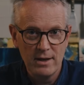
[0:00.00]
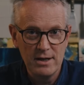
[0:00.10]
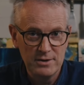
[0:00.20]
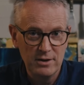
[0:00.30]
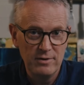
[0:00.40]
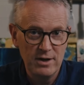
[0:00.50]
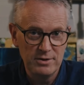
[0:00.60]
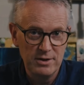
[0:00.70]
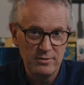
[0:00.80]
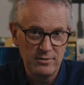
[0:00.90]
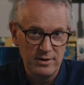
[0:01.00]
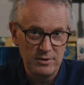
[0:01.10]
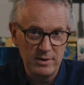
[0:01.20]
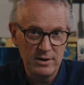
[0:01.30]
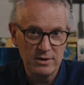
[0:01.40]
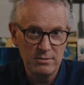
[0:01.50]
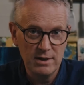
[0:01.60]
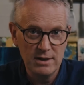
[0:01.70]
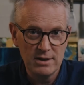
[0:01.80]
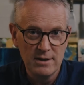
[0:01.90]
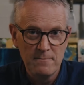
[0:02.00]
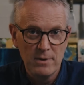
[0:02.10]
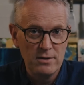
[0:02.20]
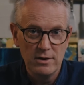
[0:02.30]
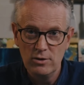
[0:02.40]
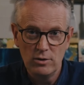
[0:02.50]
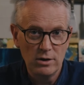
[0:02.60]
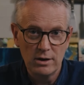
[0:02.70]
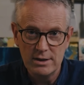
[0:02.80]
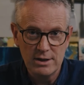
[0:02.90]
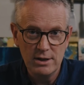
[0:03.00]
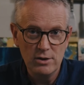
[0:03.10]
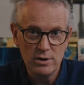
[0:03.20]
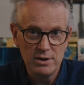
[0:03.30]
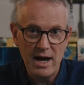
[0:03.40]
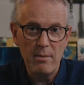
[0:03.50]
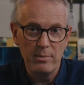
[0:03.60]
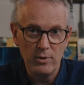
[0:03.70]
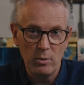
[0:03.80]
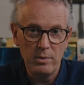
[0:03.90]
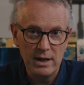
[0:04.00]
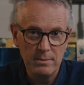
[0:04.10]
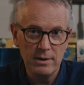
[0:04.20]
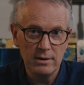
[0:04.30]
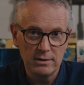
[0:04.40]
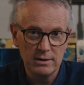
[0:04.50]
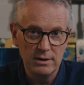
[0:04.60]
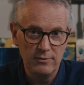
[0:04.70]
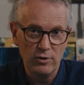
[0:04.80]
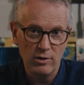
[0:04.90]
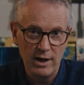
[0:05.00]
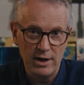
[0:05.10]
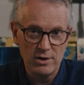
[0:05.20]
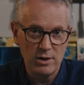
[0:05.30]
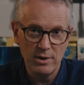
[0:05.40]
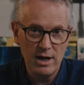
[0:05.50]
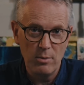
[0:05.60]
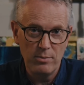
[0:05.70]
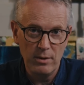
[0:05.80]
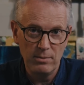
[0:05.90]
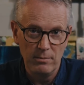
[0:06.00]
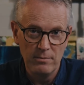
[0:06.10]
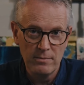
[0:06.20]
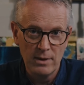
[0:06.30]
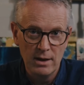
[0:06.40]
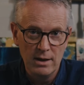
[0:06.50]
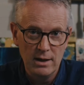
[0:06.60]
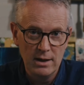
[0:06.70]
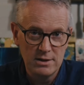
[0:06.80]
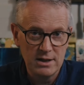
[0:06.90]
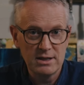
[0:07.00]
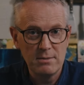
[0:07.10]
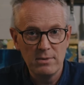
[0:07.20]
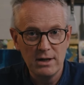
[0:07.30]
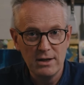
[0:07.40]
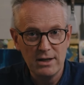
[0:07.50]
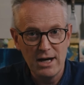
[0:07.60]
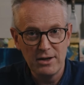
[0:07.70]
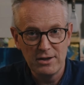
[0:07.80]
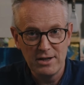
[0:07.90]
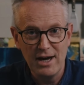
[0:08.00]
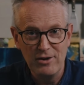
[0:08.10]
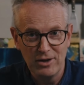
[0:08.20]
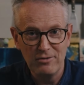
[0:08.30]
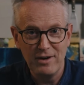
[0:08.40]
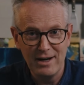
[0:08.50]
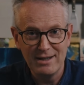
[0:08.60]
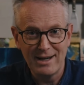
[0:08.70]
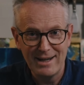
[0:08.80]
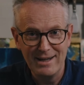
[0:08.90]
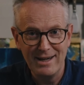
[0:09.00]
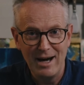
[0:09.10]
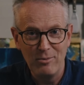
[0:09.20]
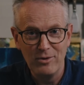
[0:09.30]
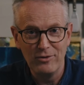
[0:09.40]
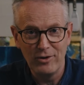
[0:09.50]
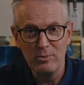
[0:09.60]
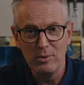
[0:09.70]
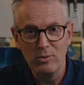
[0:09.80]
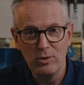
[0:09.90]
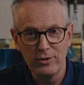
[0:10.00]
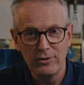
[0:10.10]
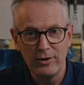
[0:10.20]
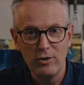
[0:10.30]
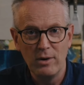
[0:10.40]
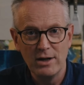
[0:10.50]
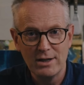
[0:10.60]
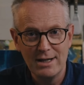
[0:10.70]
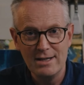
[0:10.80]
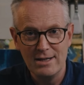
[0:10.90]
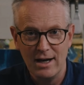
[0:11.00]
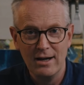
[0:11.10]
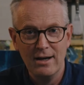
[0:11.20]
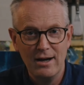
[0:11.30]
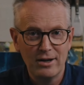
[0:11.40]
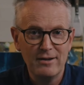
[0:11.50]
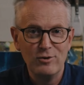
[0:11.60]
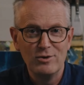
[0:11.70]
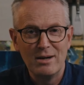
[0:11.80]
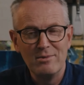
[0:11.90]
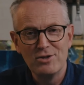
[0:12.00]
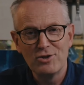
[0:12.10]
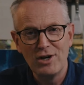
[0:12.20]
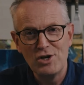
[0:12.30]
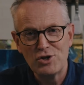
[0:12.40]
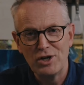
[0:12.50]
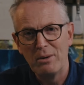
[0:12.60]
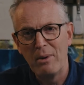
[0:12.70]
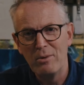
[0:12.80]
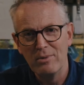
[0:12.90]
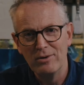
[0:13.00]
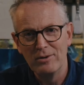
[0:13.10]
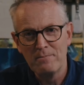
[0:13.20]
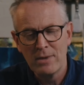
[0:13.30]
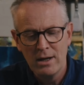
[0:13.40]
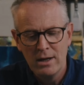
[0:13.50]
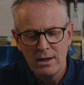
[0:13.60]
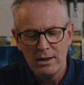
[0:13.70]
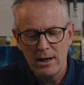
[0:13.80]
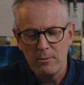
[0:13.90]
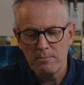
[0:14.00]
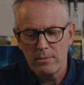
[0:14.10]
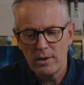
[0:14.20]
is an advantage for us because it means that you can continue to damp your paper if you're an etcher without problem. It's just simply at the end of the day you're going to find cleaning up with soap and water so much easier. I'll give you a demonstration in a moment. Now,